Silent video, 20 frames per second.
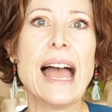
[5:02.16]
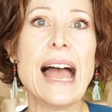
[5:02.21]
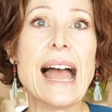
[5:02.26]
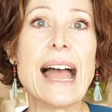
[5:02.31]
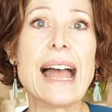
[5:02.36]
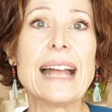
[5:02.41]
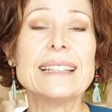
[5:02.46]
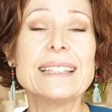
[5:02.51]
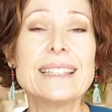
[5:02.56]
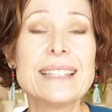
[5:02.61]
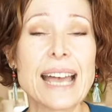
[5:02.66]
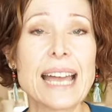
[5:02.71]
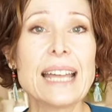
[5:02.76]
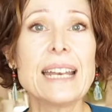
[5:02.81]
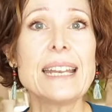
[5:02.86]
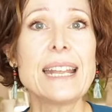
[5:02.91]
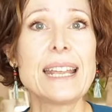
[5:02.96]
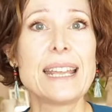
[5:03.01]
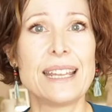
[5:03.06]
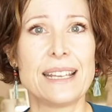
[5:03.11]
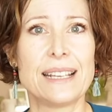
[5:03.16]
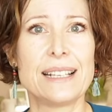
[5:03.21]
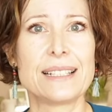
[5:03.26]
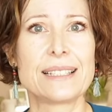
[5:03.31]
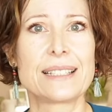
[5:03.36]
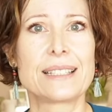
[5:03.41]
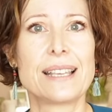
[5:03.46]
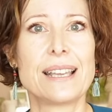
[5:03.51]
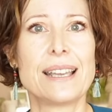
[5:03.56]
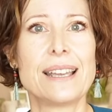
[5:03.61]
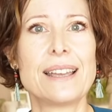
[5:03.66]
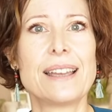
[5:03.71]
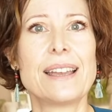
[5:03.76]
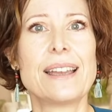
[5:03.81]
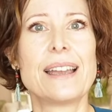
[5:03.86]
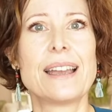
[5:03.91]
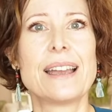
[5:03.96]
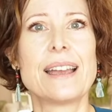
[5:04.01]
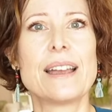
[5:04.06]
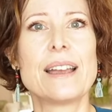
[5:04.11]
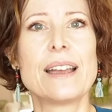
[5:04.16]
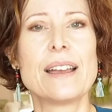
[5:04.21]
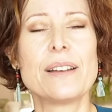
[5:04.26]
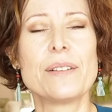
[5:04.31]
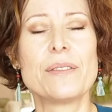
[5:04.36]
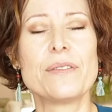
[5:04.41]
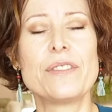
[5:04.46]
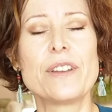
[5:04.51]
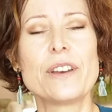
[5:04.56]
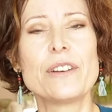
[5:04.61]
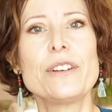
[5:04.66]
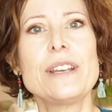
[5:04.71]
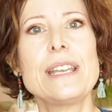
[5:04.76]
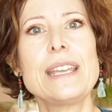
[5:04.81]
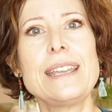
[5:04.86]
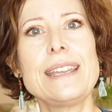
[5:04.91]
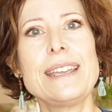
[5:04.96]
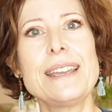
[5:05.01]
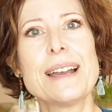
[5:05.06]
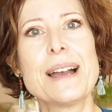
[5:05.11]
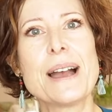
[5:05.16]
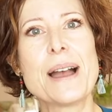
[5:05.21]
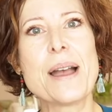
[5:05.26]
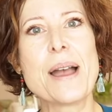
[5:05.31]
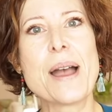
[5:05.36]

And that is a very